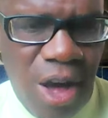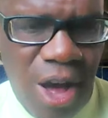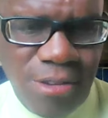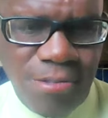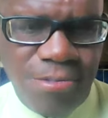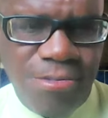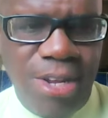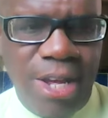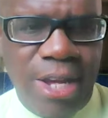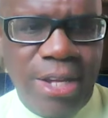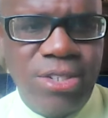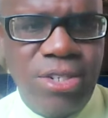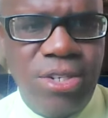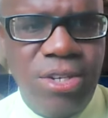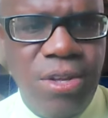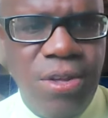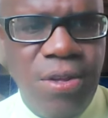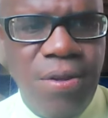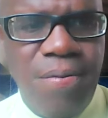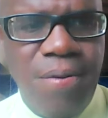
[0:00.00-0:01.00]
conflict.
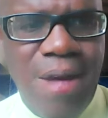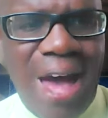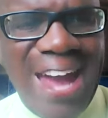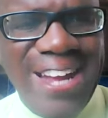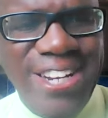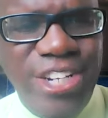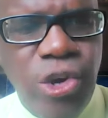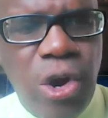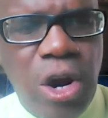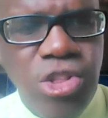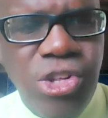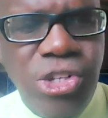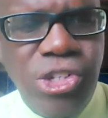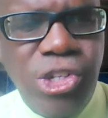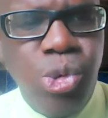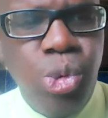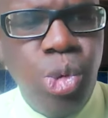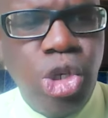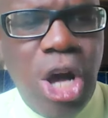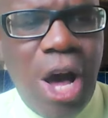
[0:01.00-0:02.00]

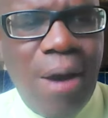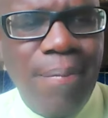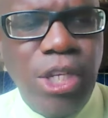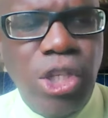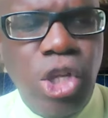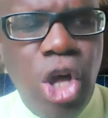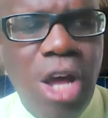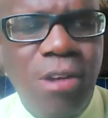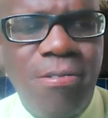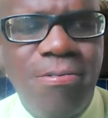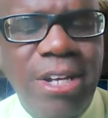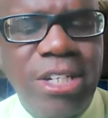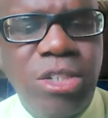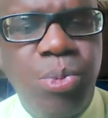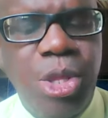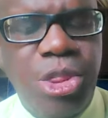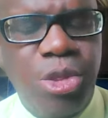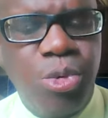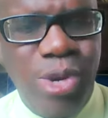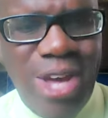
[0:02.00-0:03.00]
Ideologies do come in conflict
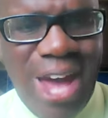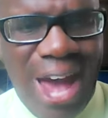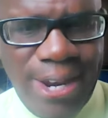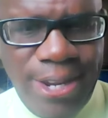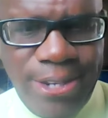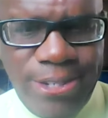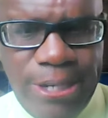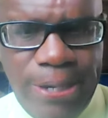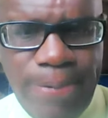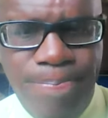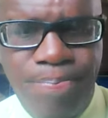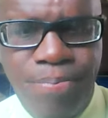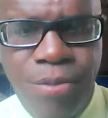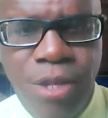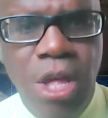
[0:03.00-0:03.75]
with reality.